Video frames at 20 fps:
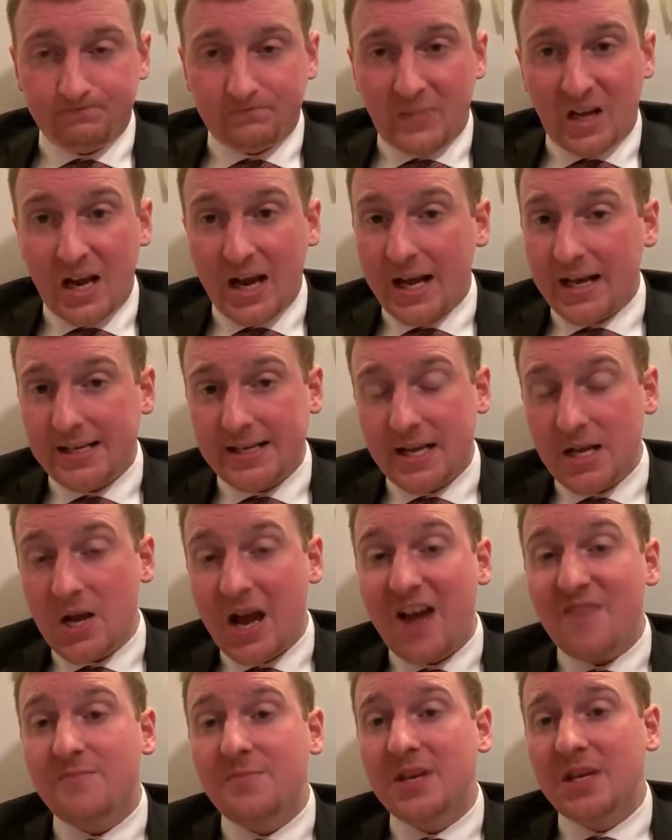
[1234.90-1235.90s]
And I got to tell you,
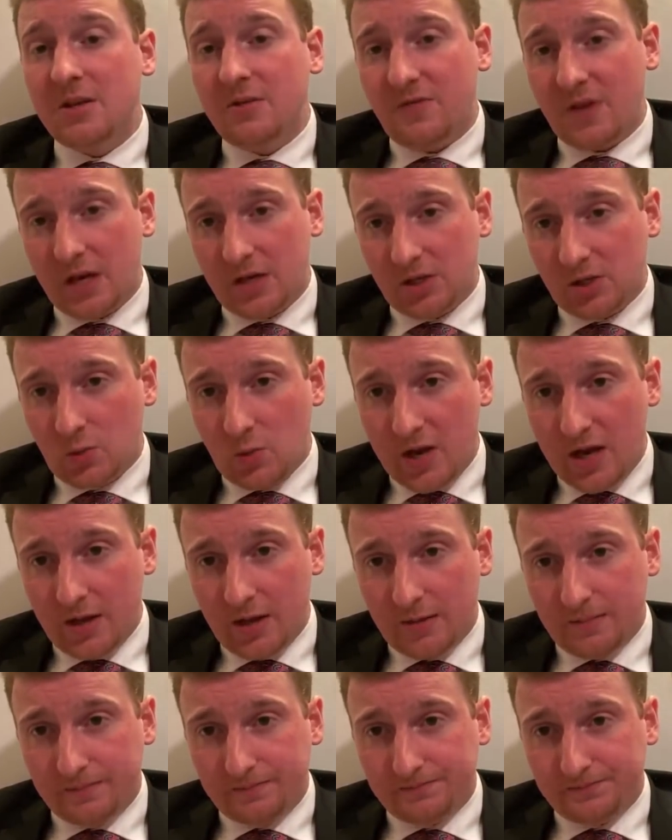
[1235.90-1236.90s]
I've been to
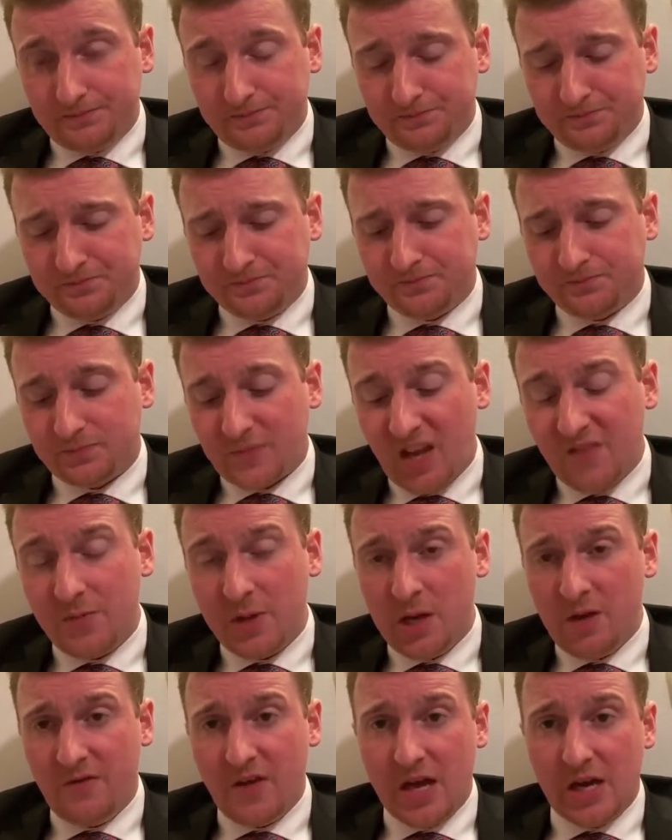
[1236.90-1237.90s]
Venezuela. I've
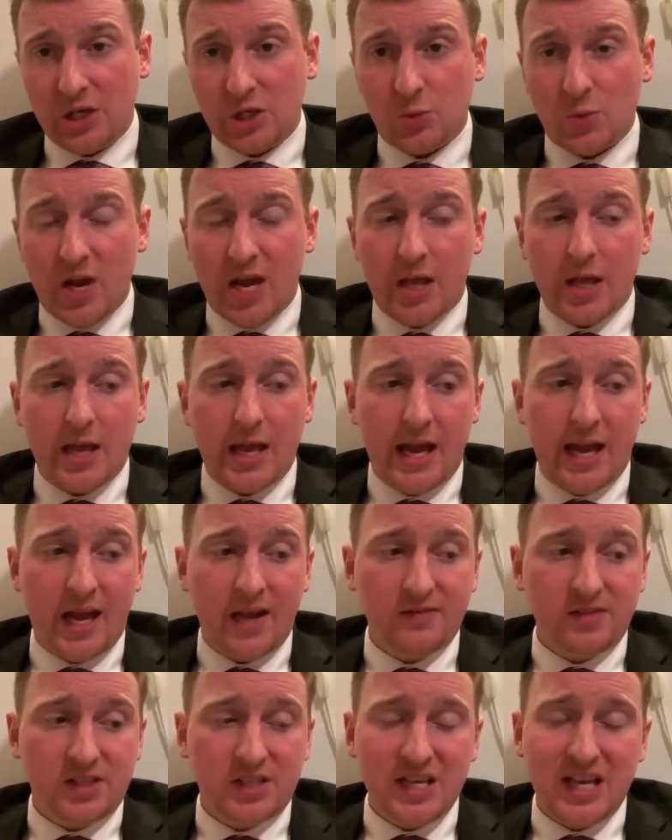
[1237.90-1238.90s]
been to Venezuela, and
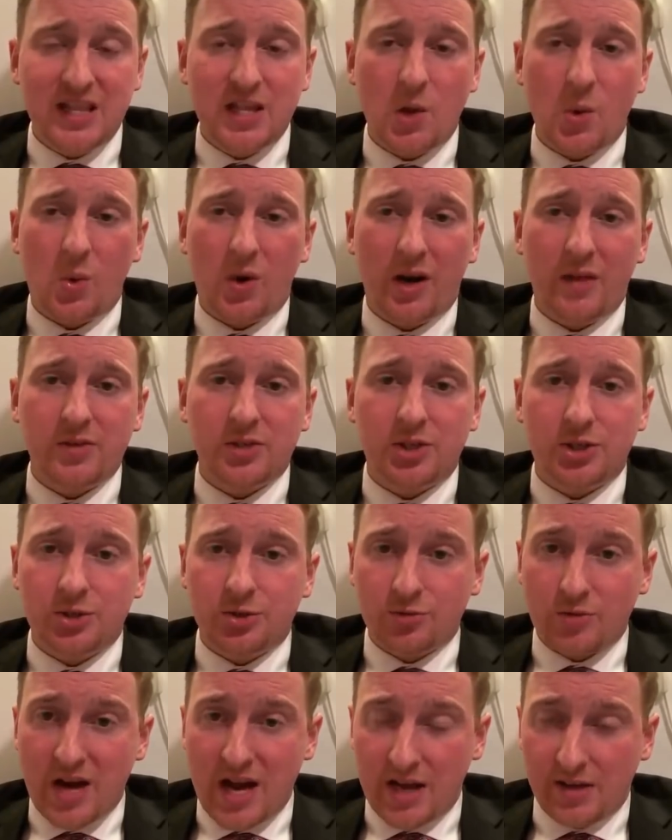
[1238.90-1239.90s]
I've seen that one of the
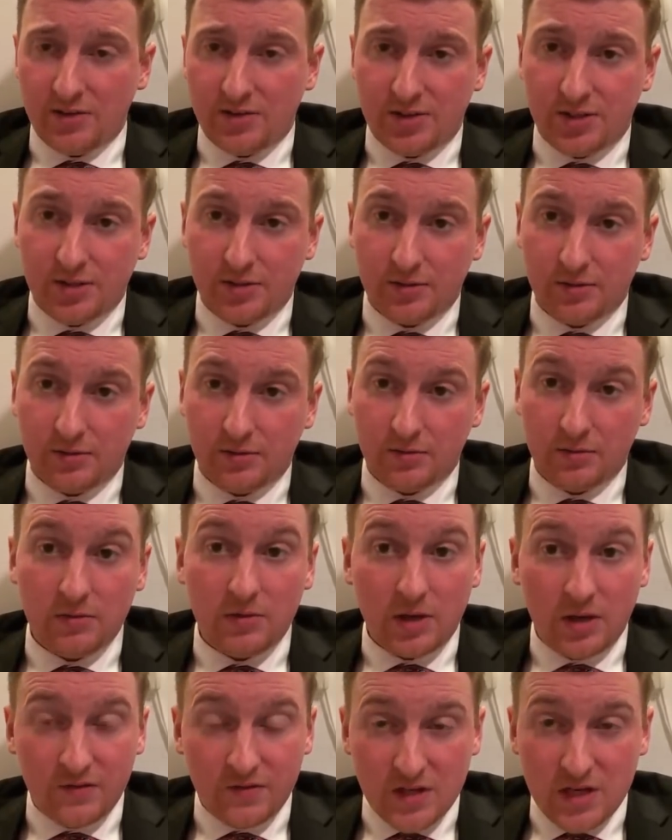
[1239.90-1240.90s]
strengths
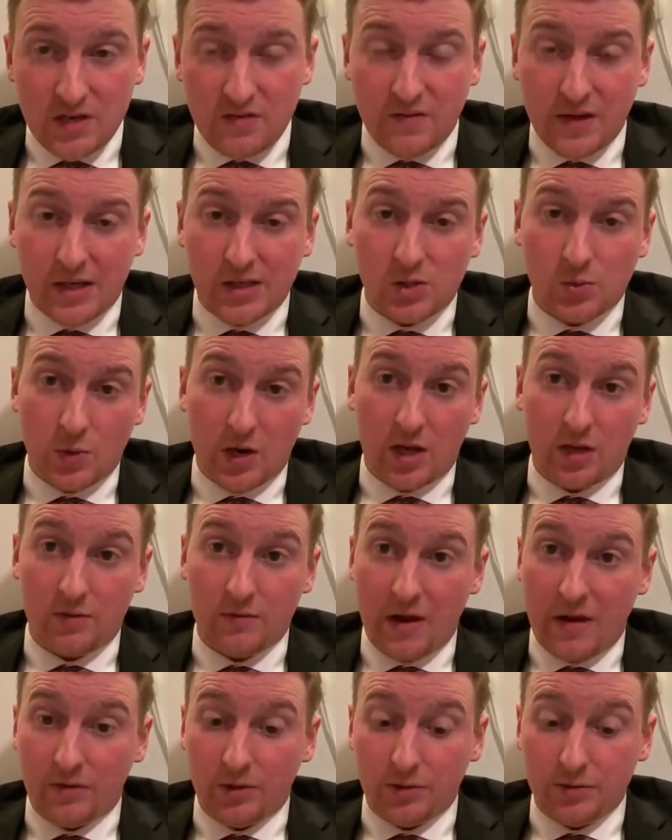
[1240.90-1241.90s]
of the Venezuelan
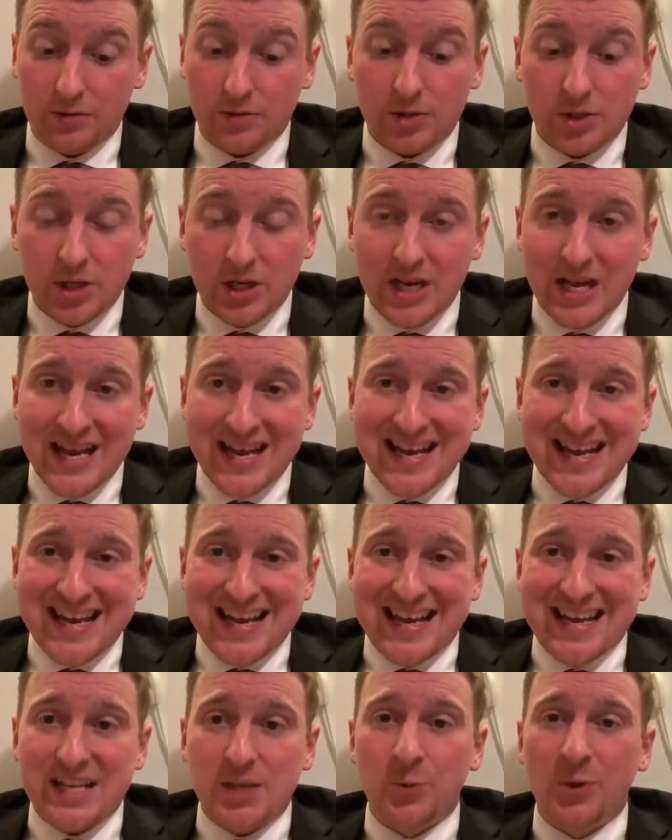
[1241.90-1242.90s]
revolution
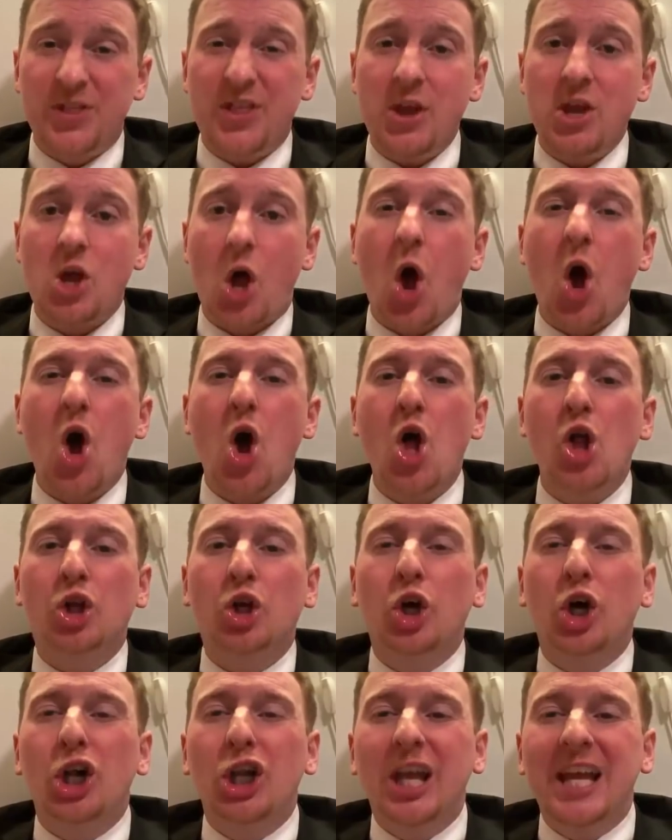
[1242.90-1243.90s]
is what they call
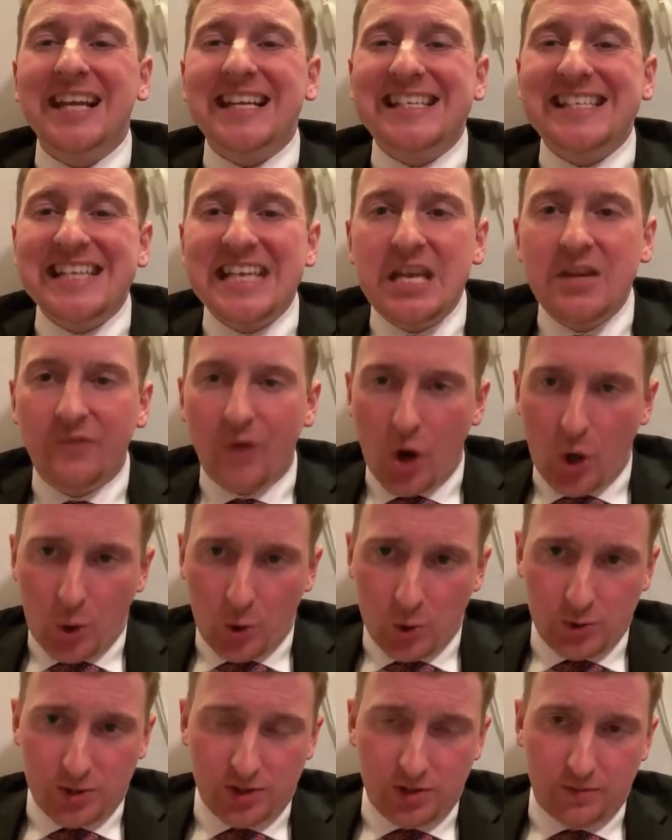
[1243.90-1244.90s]

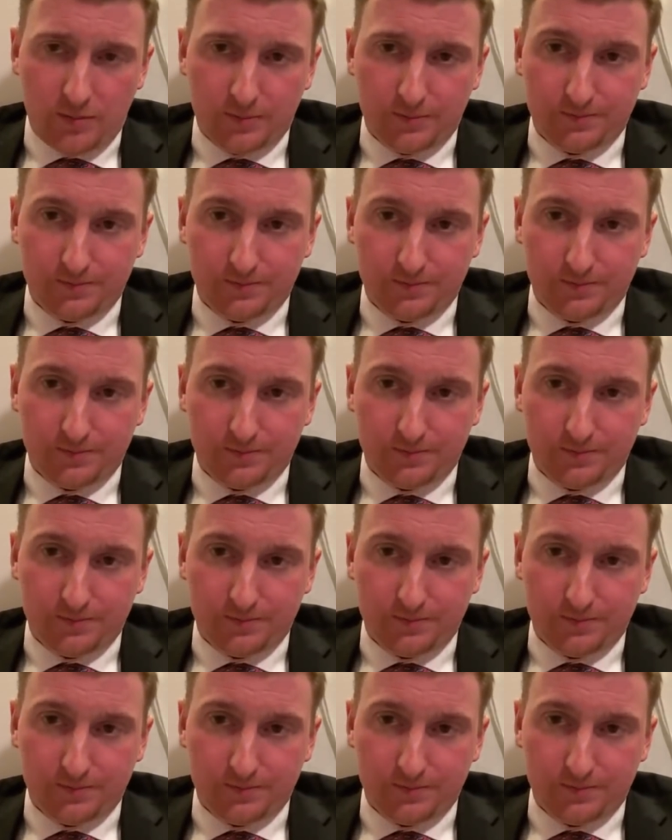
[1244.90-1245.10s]
colectivos.